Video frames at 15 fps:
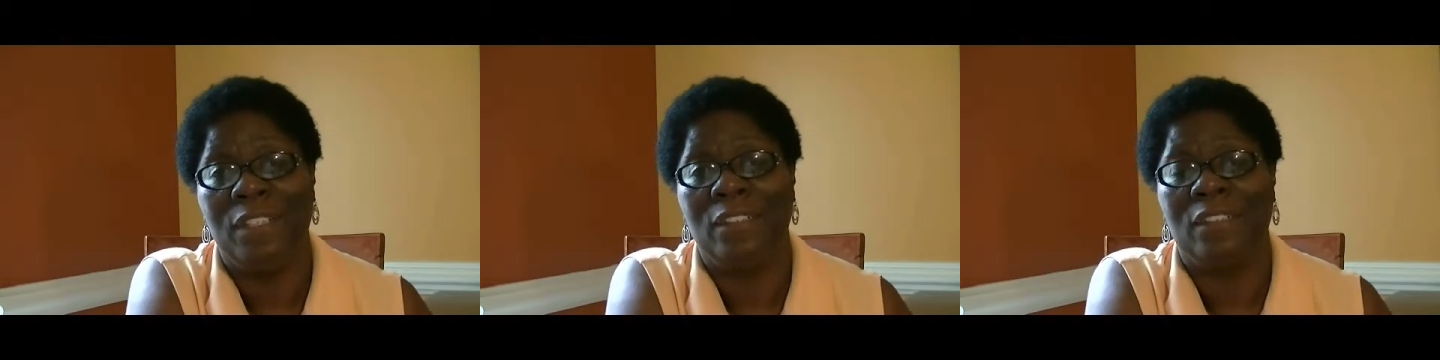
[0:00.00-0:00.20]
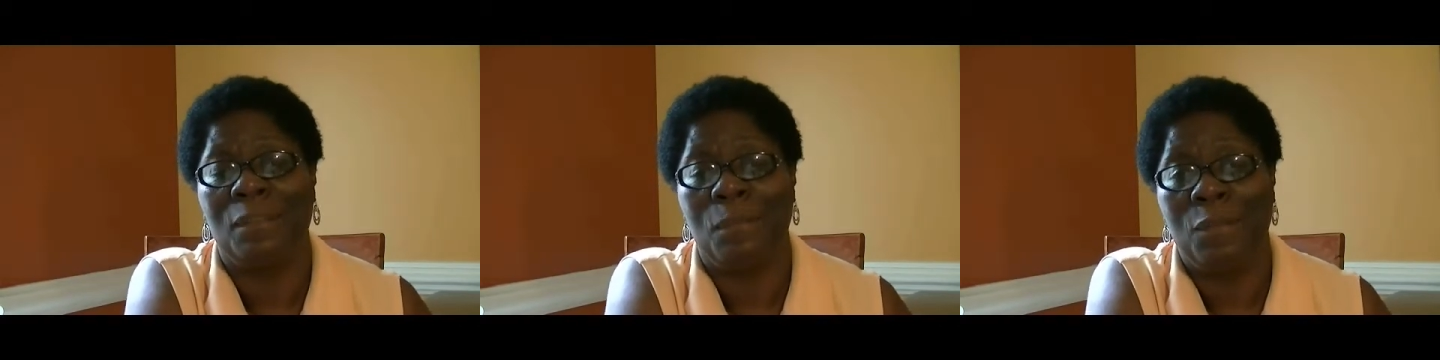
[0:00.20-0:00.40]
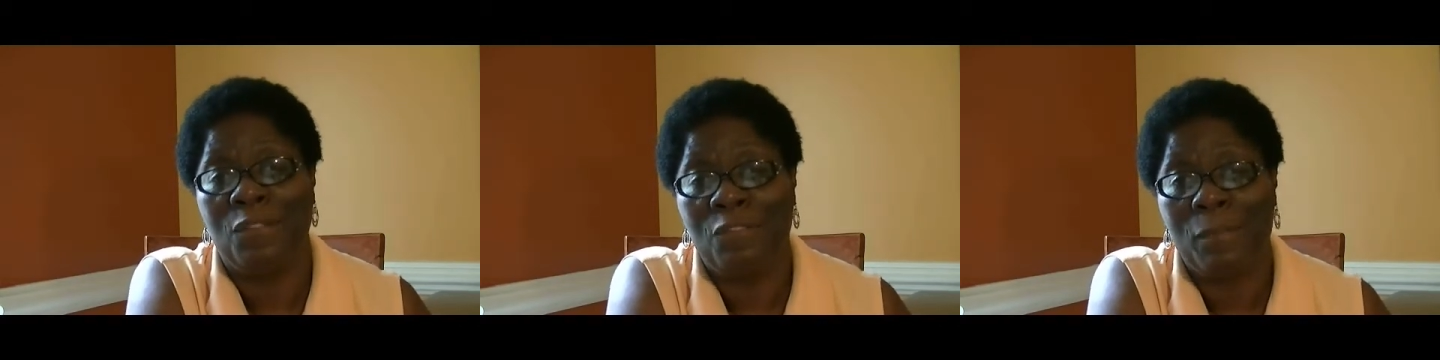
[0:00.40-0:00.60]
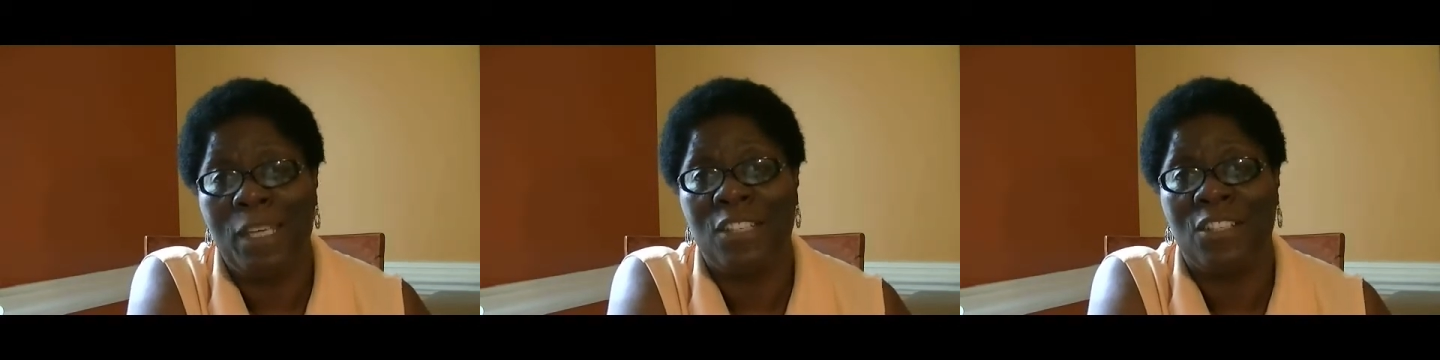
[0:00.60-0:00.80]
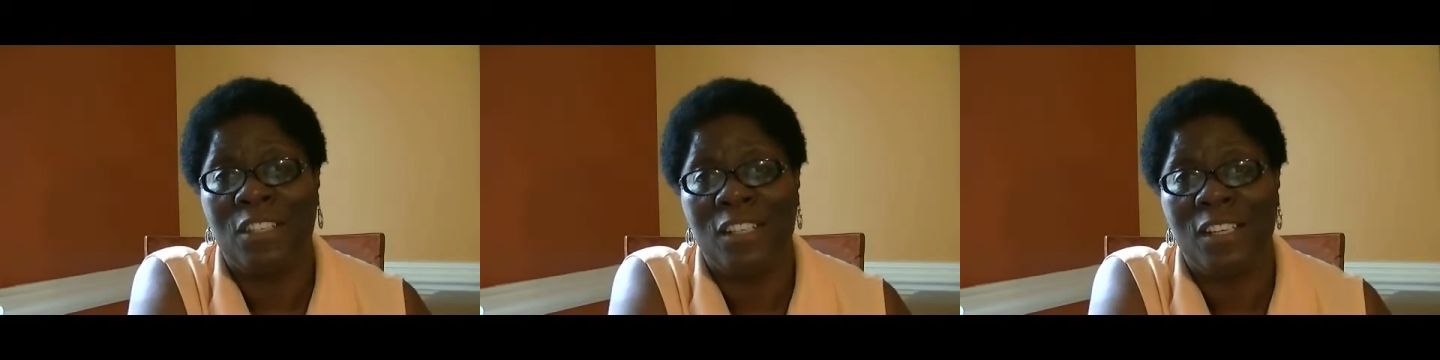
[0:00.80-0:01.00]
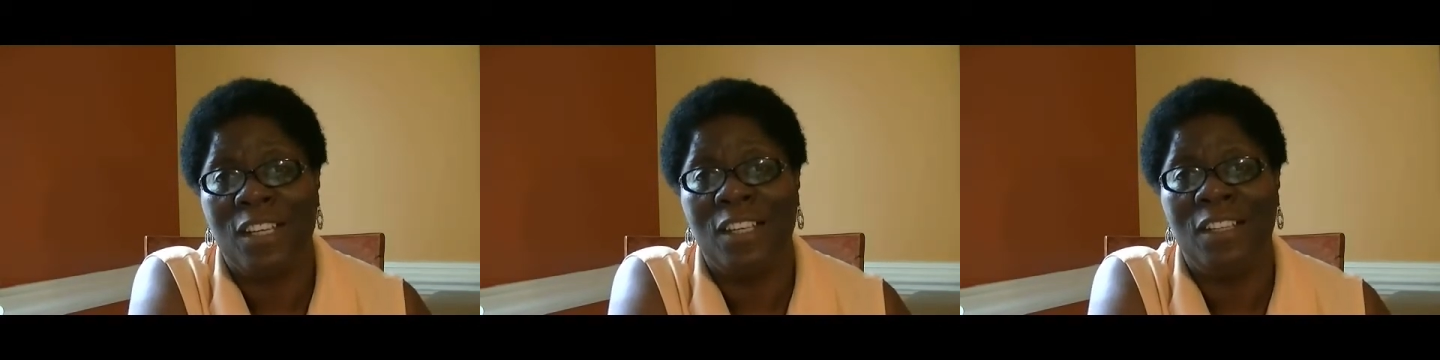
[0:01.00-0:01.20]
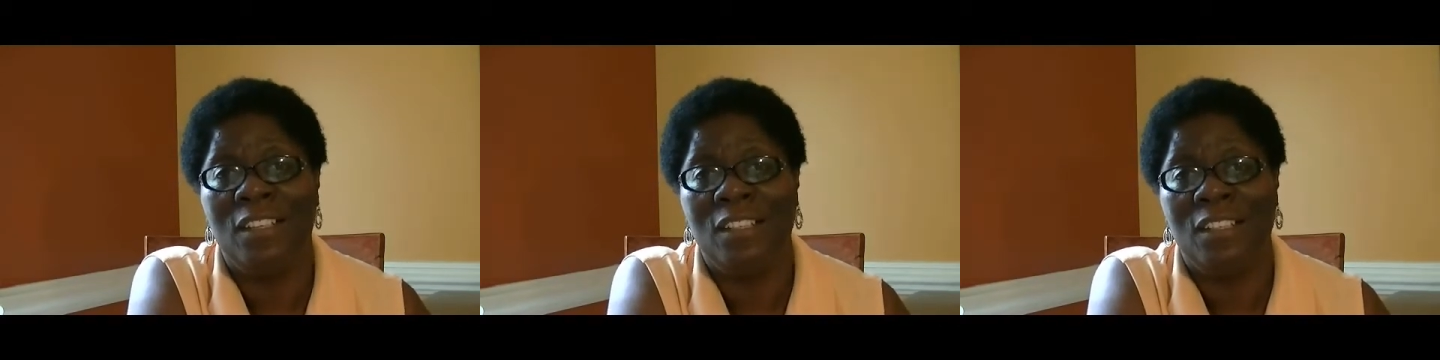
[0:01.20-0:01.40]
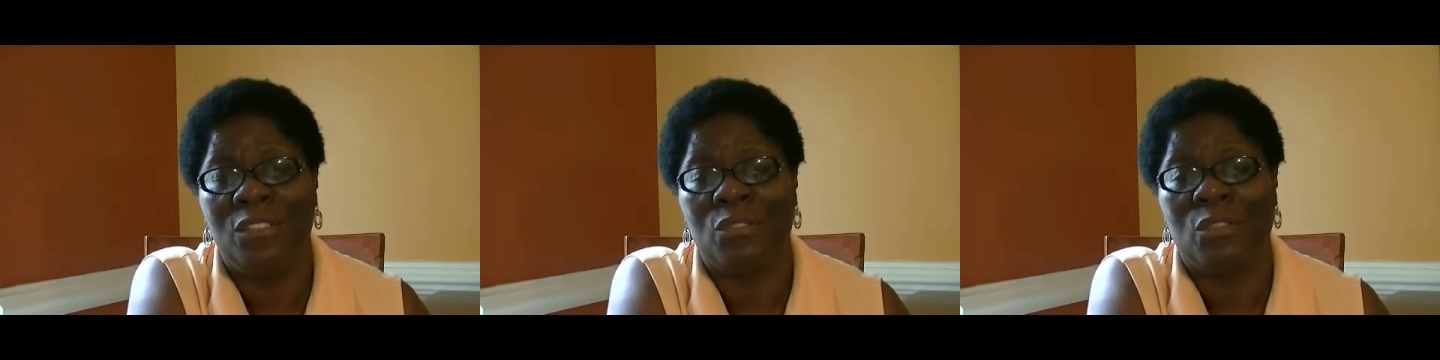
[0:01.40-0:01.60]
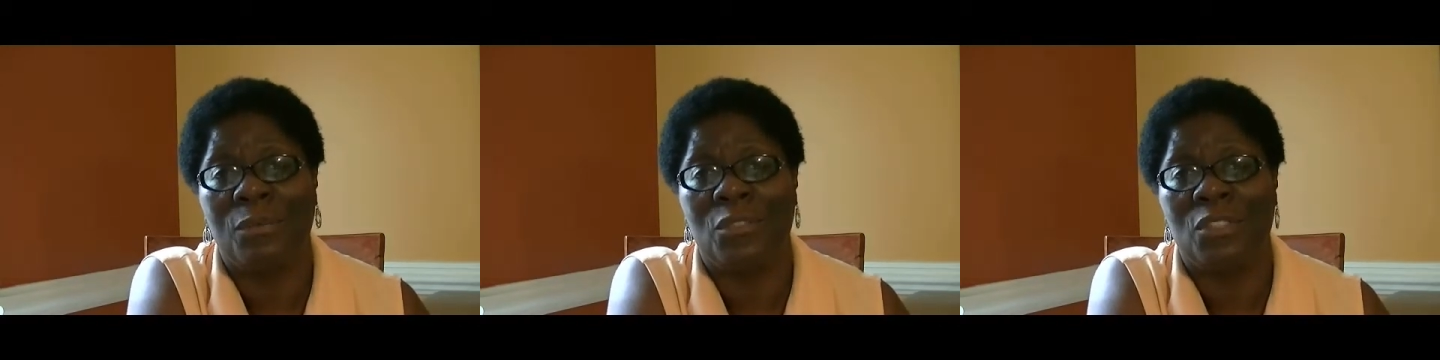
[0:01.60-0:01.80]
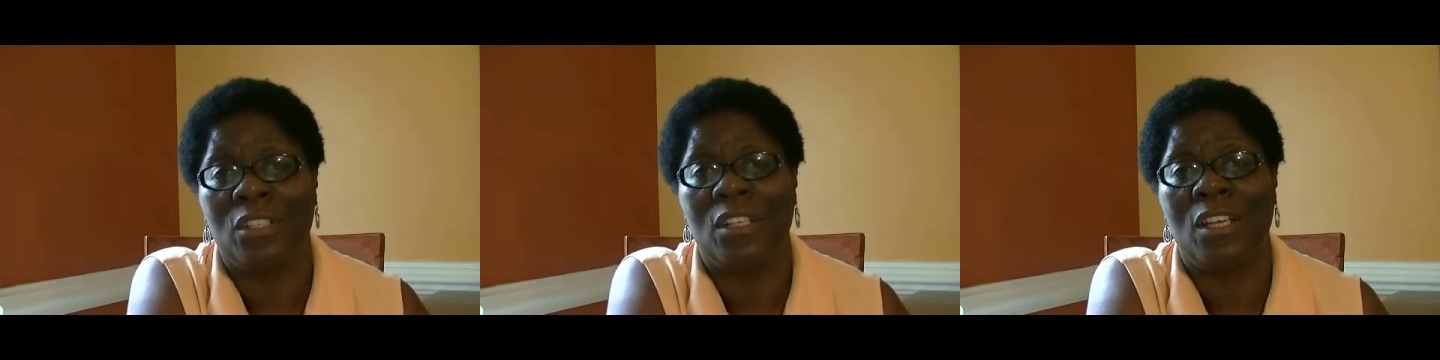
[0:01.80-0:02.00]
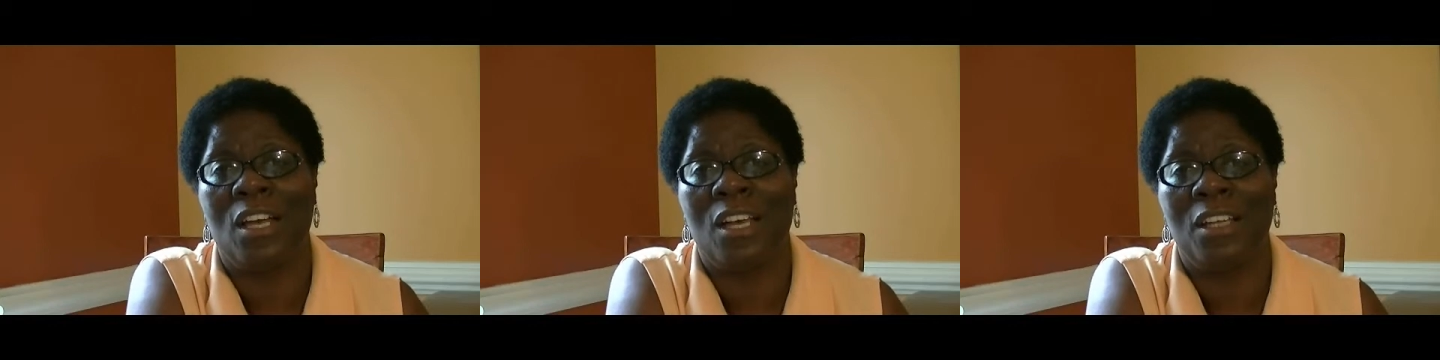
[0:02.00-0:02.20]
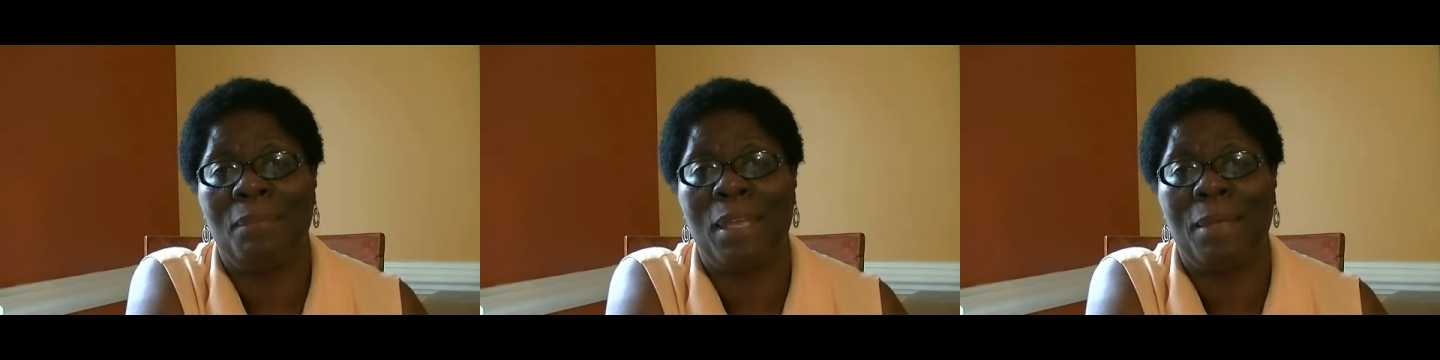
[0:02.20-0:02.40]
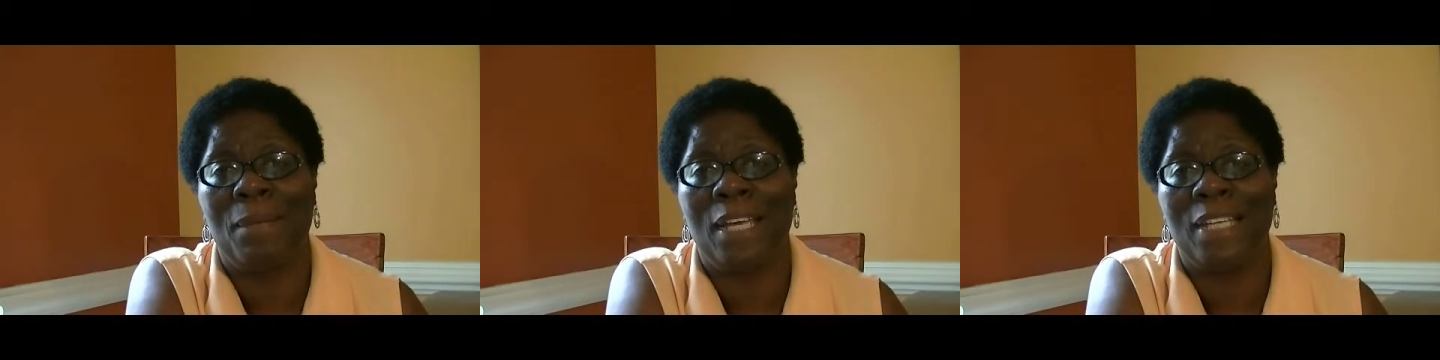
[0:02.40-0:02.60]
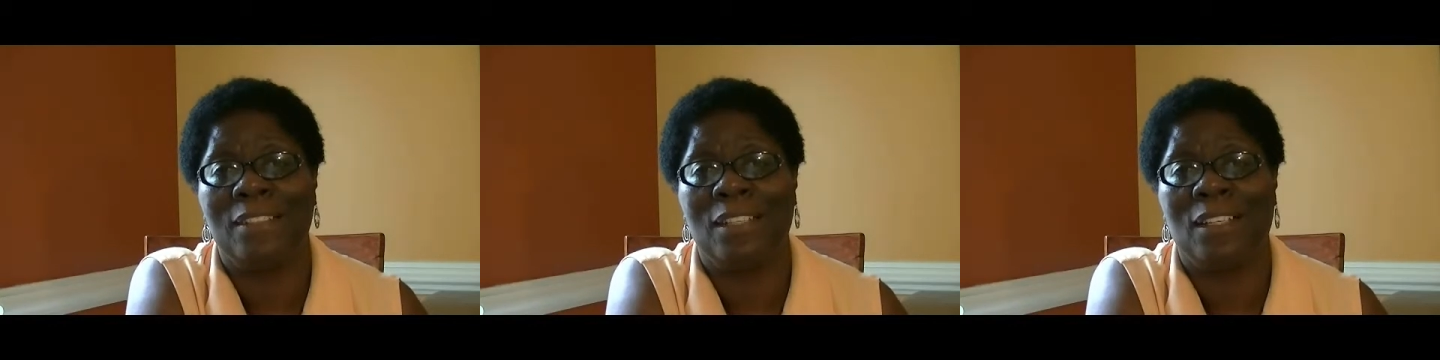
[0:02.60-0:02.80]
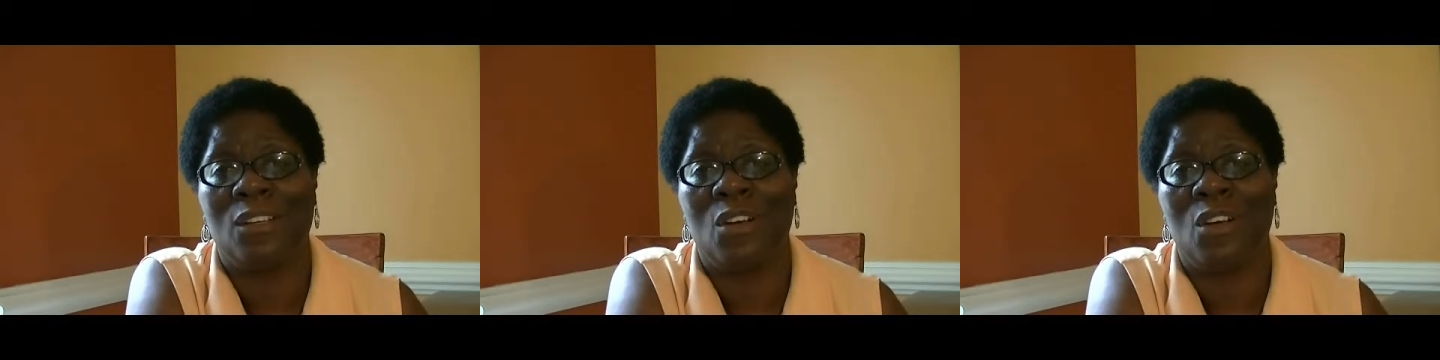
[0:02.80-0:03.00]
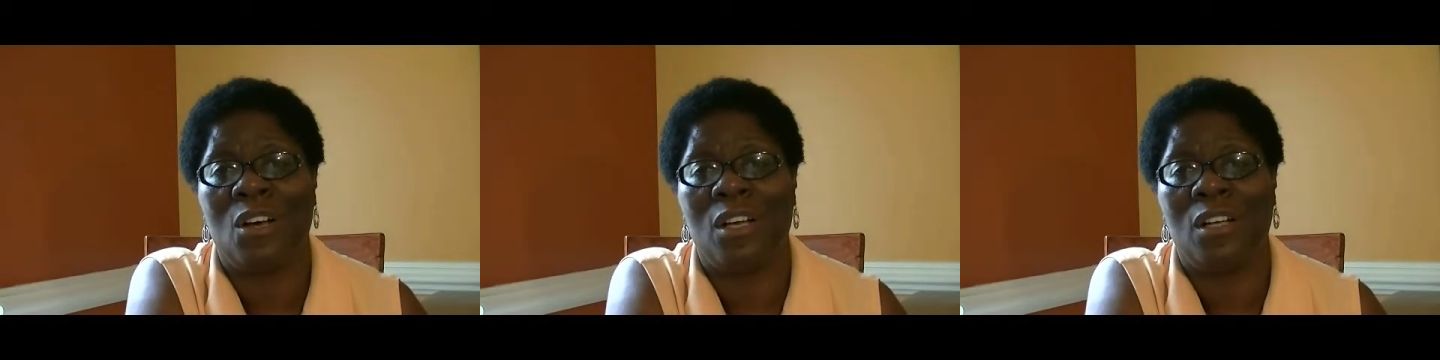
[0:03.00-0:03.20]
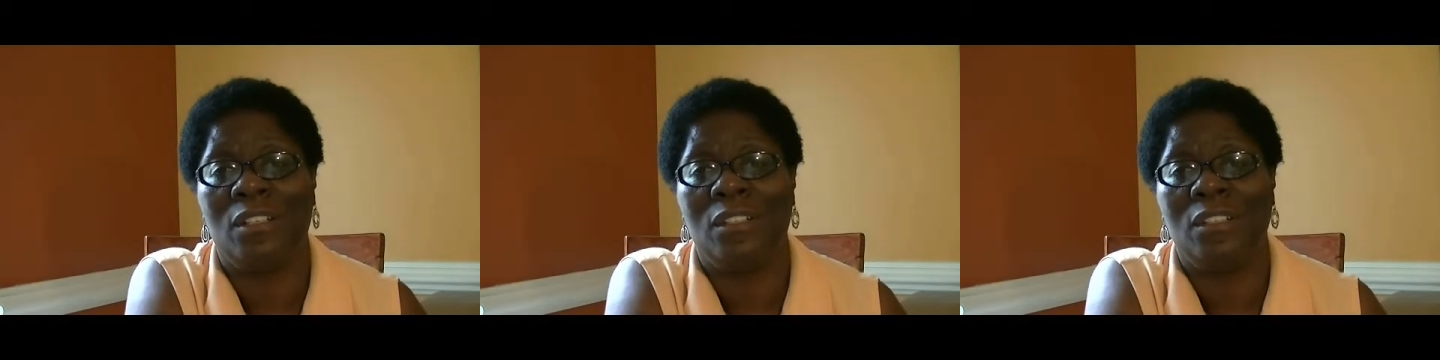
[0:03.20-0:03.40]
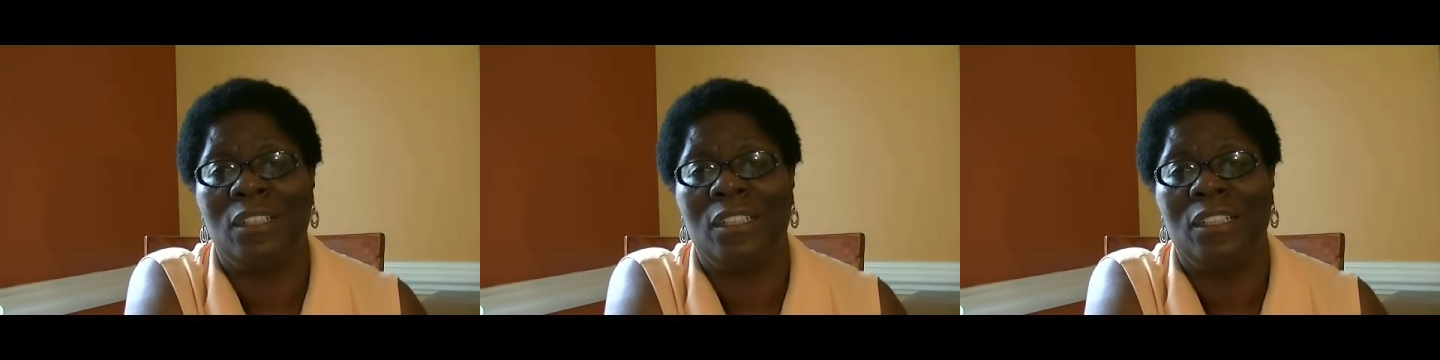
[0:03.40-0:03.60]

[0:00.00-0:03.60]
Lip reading: some information in the description on my mindset call